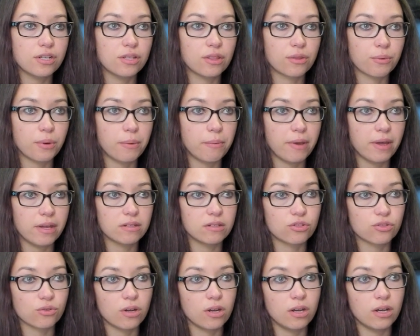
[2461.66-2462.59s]
3 mana,
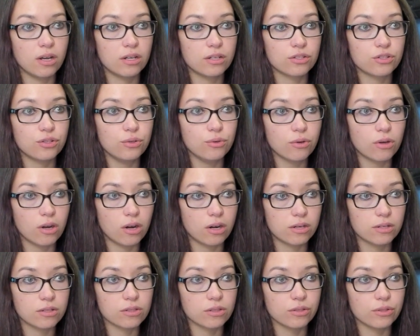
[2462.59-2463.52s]
draw 2
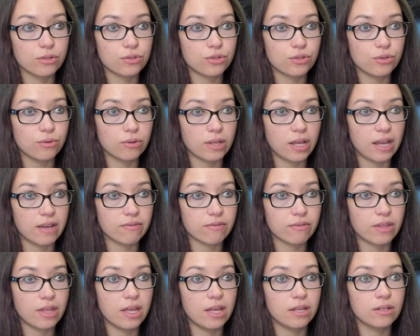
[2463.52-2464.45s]
cards, lose 2 life,
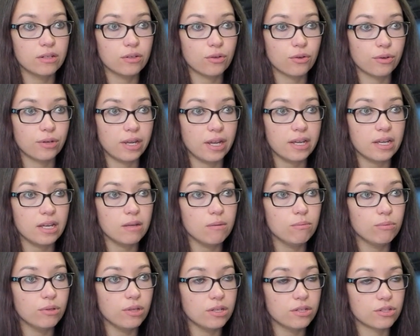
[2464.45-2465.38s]
then create a
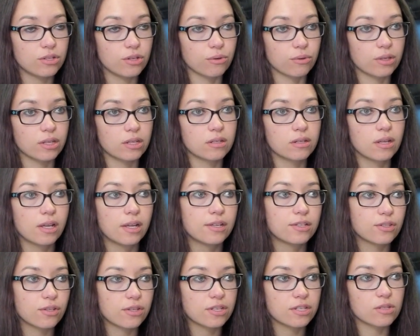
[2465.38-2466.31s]
blood token.
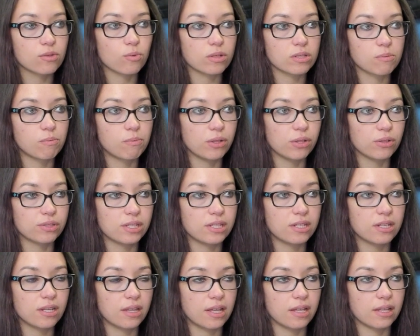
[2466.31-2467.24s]
So this is what's built into
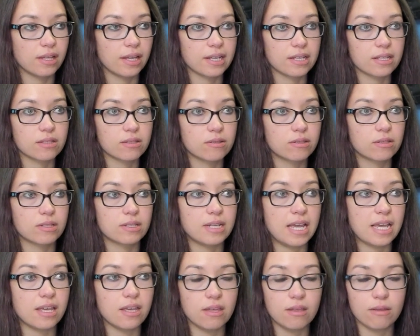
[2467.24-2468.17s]
that,
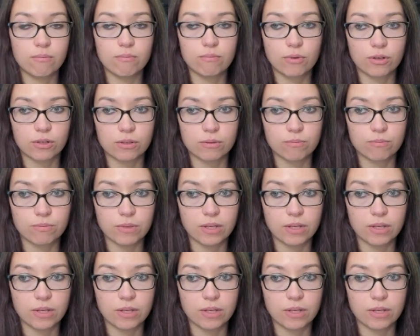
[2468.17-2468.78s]
snaky, or